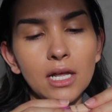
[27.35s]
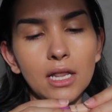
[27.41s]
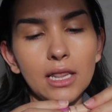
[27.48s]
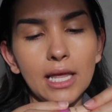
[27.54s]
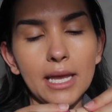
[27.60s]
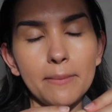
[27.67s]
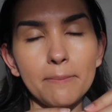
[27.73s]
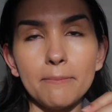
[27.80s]

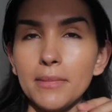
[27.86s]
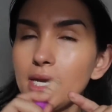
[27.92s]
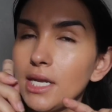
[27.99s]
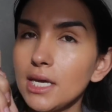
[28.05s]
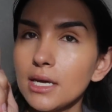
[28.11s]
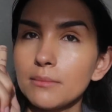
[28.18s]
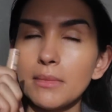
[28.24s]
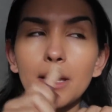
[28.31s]
light
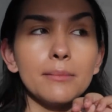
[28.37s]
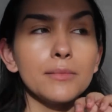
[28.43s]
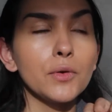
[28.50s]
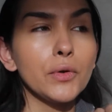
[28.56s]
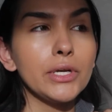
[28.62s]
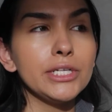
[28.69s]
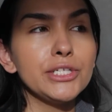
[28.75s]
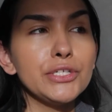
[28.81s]
medium, I'm
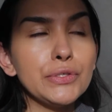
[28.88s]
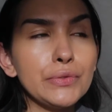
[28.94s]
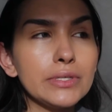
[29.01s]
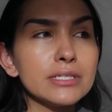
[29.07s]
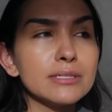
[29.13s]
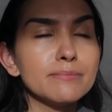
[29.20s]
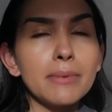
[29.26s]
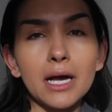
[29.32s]
going
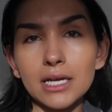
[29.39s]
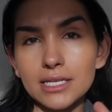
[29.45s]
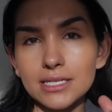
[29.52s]
to spot